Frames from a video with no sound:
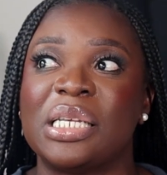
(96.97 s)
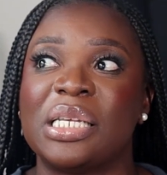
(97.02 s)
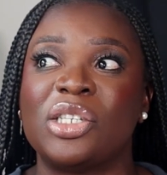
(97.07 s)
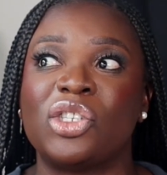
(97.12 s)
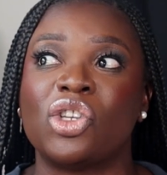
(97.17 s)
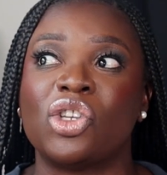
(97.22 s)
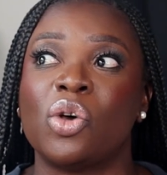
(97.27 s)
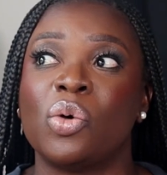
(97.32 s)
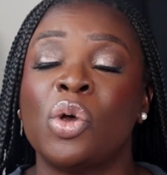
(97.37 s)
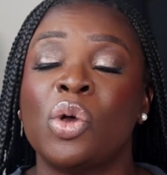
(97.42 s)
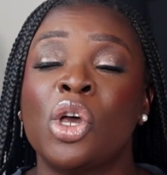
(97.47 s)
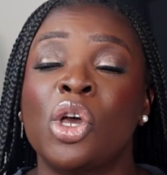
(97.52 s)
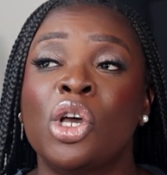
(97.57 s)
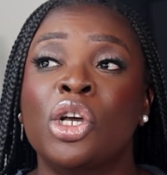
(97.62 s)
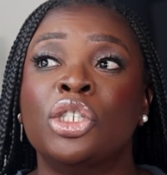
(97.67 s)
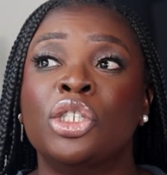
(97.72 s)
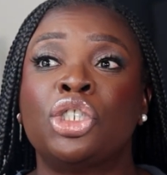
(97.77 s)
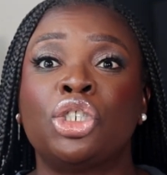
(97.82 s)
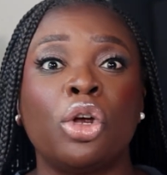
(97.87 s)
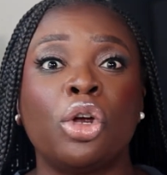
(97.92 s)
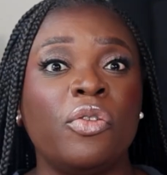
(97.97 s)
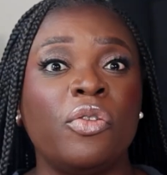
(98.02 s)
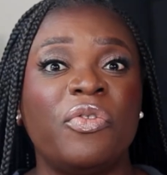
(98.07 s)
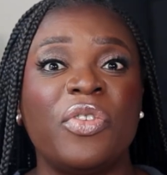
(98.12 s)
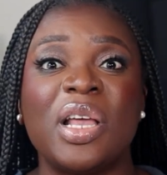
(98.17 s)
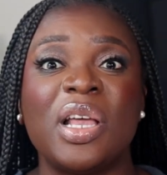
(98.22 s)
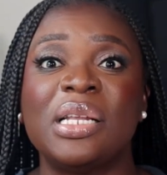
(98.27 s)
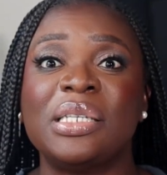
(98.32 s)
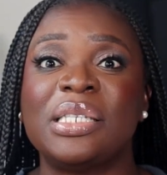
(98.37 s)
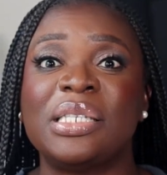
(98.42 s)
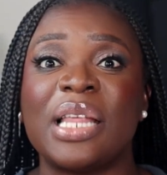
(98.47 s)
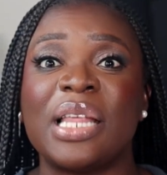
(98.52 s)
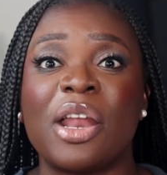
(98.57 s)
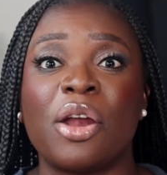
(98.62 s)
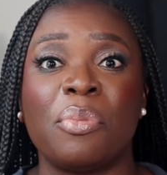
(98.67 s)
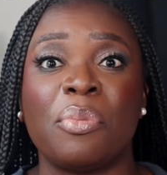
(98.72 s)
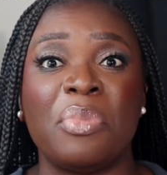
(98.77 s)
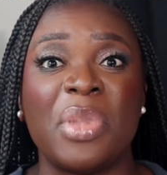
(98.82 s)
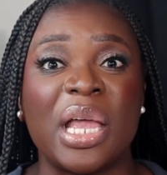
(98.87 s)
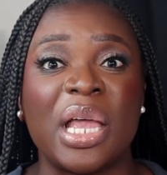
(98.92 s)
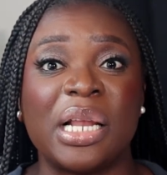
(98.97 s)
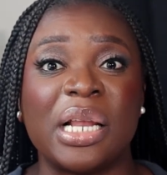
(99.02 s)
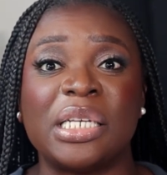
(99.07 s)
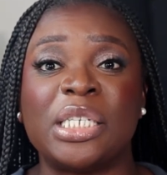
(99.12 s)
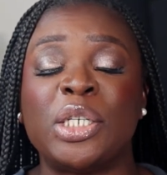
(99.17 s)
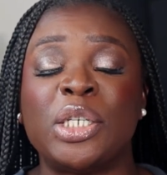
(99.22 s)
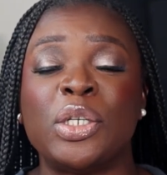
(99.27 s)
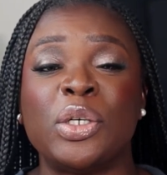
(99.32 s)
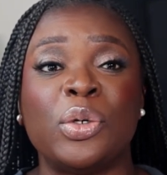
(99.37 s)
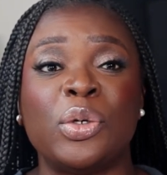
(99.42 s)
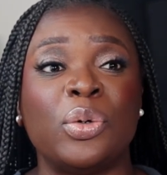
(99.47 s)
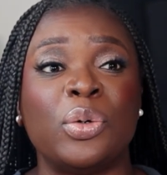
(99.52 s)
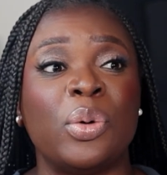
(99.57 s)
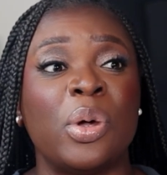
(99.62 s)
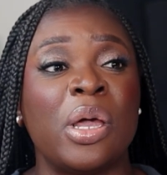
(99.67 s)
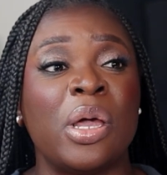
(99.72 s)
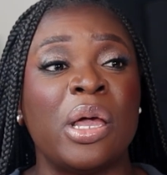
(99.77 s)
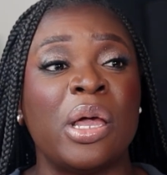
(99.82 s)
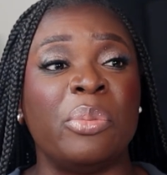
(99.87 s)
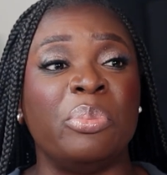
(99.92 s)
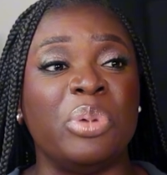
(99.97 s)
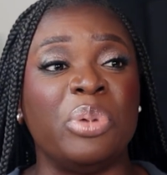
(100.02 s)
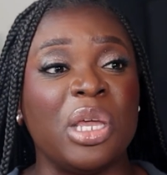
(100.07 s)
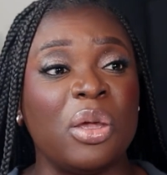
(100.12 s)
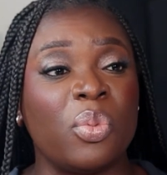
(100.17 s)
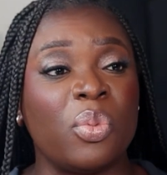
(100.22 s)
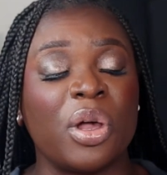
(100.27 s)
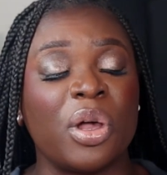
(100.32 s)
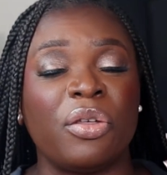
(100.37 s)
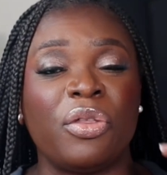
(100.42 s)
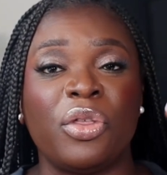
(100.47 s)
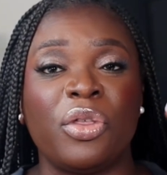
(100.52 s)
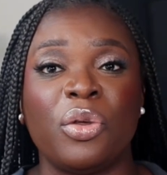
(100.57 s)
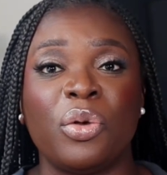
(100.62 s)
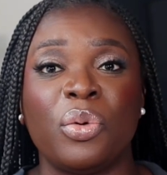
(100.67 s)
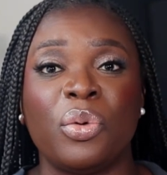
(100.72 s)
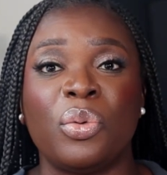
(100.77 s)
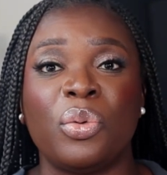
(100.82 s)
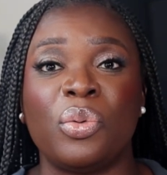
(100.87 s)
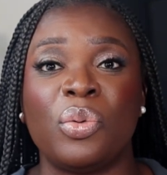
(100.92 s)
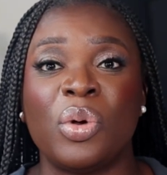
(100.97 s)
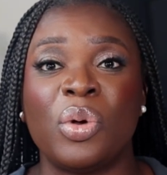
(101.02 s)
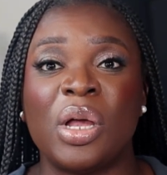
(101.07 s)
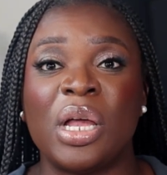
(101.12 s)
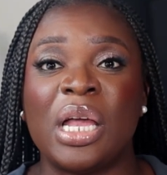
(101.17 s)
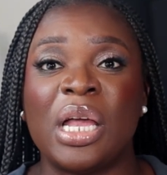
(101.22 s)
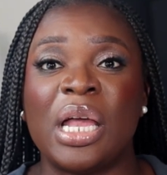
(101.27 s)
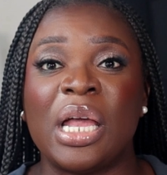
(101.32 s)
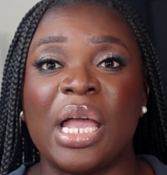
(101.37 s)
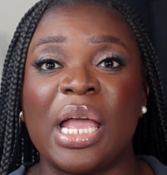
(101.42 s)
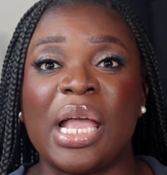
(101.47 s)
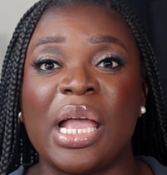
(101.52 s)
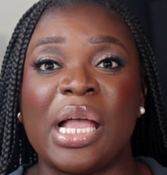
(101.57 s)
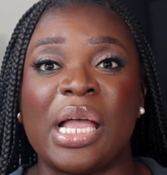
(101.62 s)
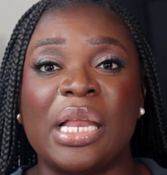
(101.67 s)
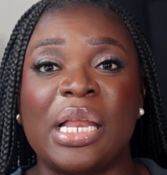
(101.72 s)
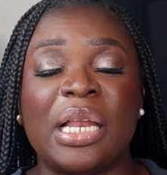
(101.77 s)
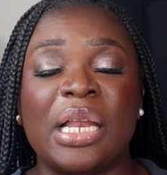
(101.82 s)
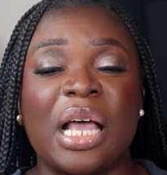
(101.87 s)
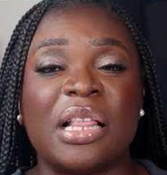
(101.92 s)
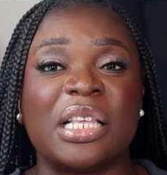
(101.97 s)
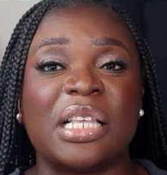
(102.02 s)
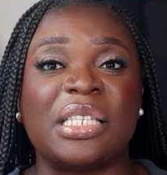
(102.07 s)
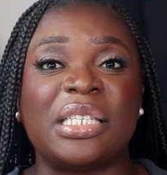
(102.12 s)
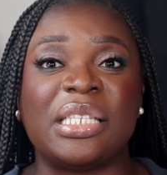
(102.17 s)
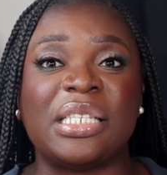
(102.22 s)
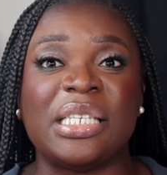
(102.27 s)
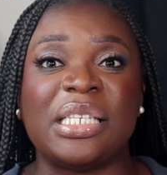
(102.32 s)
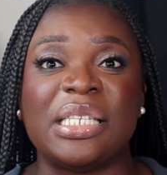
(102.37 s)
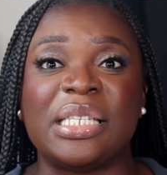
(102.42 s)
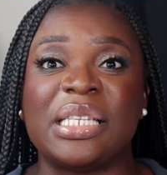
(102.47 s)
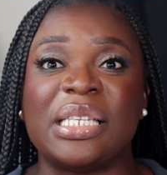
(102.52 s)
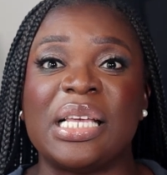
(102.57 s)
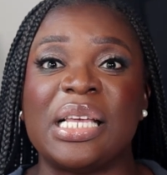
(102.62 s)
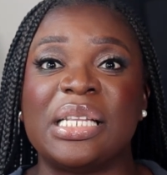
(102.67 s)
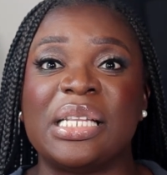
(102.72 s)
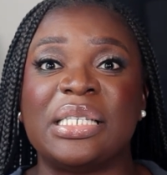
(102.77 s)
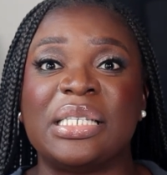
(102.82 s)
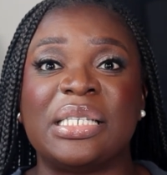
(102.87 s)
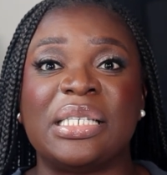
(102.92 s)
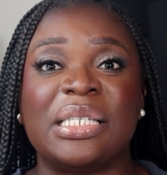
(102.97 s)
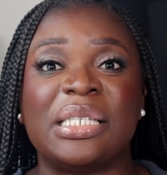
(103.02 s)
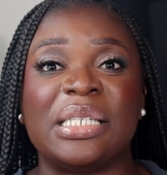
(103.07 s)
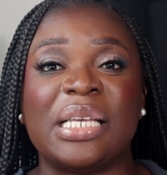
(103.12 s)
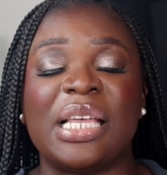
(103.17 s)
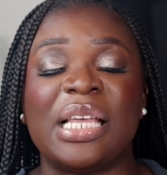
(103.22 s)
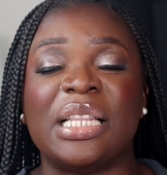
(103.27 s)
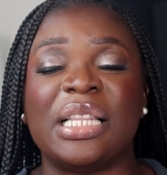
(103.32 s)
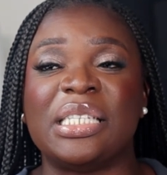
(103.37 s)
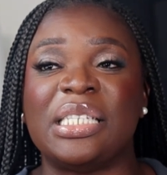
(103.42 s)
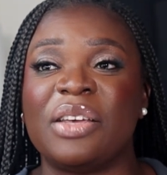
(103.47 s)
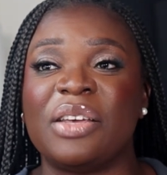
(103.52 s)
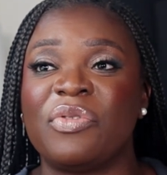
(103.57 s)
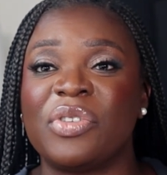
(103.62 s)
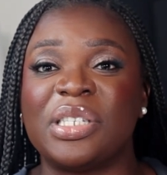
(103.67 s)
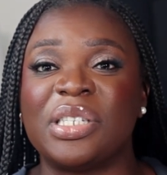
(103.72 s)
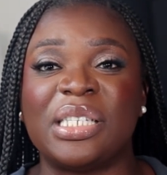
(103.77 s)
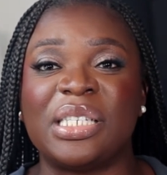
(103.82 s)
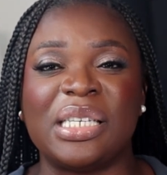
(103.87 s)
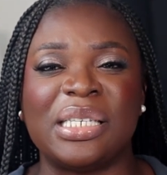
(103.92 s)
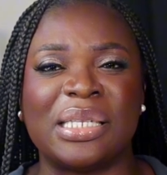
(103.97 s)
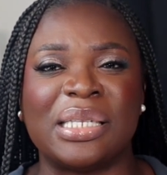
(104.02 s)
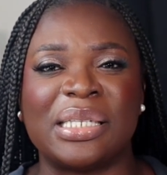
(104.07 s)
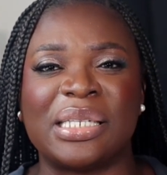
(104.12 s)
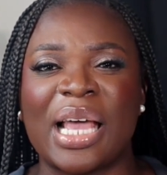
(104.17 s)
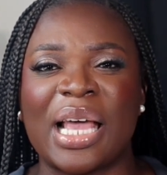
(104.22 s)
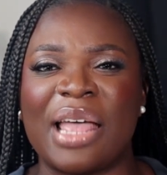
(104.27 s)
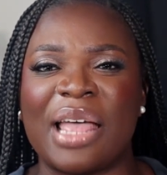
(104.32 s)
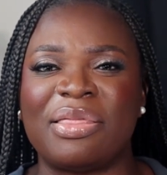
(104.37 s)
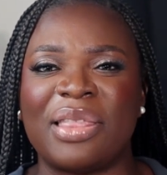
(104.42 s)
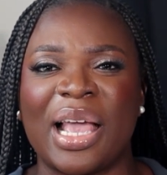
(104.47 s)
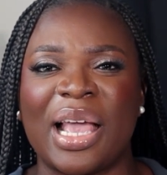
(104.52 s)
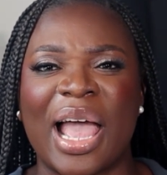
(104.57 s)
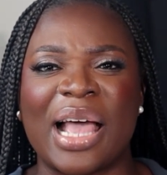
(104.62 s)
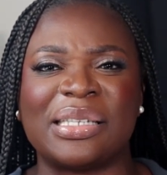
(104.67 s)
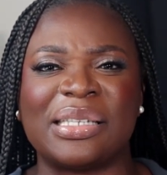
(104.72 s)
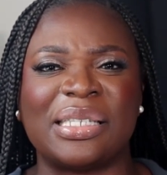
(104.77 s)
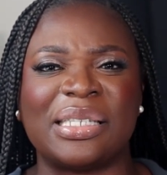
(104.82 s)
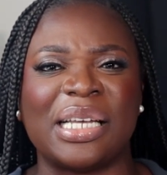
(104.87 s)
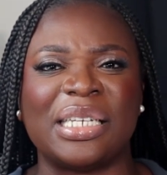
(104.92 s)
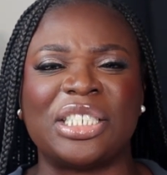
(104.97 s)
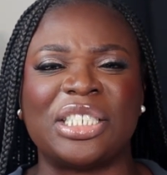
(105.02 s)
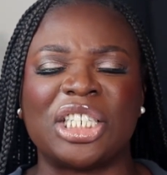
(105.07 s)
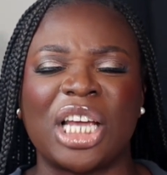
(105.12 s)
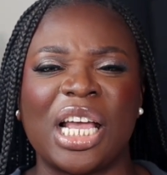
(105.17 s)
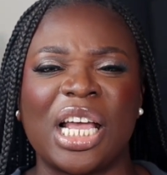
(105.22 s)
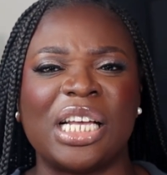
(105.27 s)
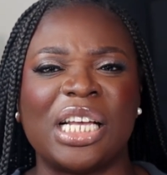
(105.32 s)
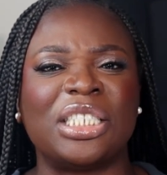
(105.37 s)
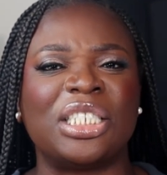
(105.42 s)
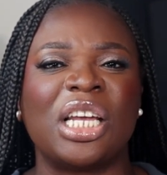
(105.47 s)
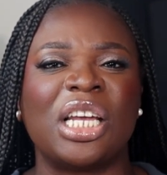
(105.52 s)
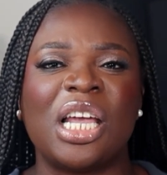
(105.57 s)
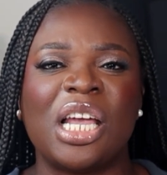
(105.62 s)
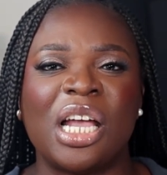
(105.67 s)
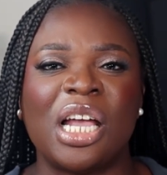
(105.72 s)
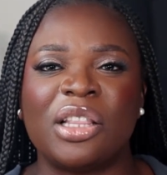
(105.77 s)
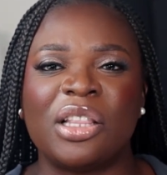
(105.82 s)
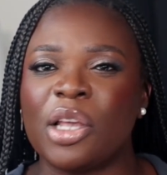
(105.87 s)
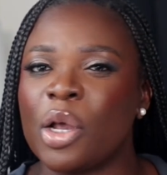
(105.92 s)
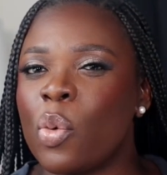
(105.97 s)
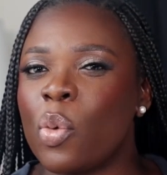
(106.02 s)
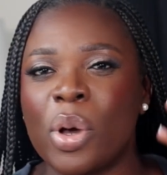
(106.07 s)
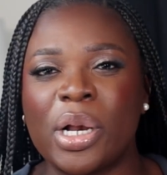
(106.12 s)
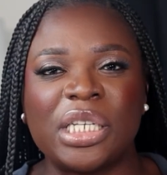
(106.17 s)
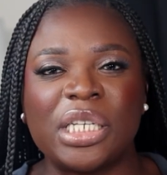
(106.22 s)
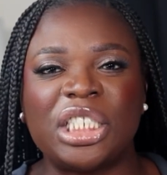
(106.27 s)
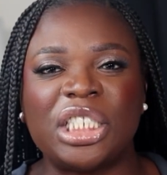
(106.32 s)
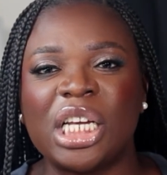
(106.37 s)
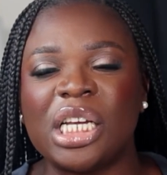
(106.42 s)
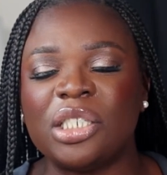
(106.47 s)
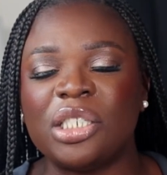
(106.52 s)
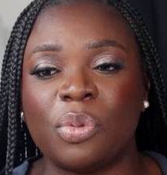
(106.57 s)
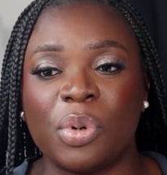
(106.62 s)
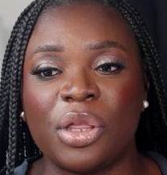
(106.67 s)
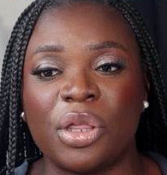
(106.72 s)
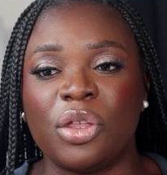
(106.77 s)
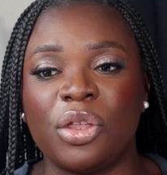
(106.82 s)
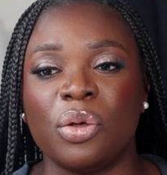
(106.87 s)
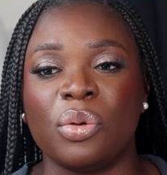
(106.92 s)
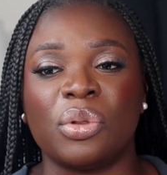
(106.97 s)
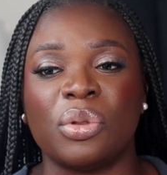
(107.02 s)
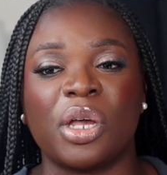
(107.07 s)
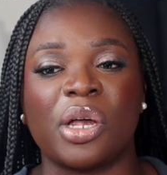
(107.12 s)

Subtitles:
And so true friends that are meant to be with you in the seasons, in the different seasons as they change, they're going to change with you.